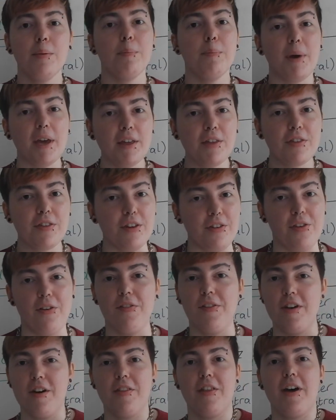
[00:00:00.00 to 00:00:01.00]
Bases, on
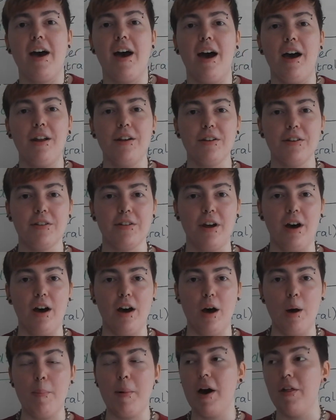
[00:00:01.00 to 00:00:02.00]
the other hand,
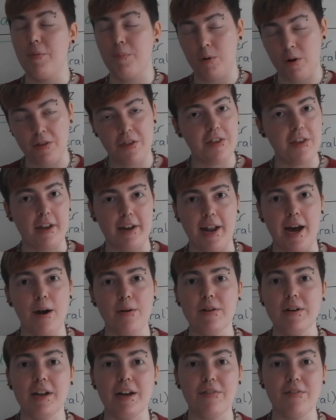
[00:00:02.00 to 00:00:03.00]
by the
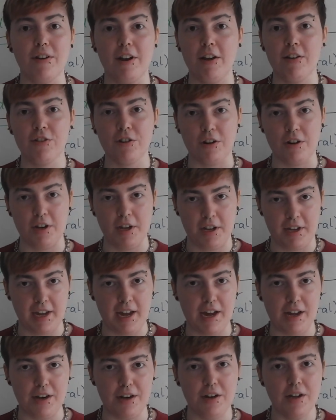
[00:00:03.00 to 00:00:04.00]
Bronsted-Lowry definition
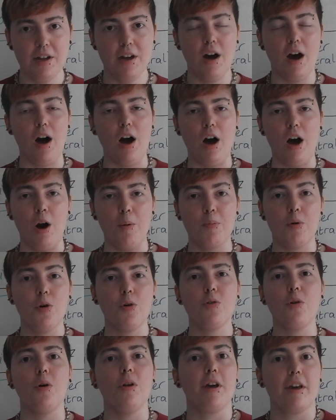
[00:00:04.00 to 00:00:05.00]
again, are
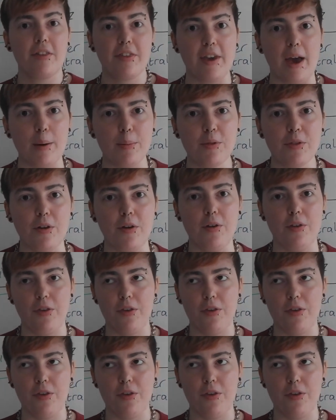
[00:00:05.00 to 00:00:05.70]
proton acceptors.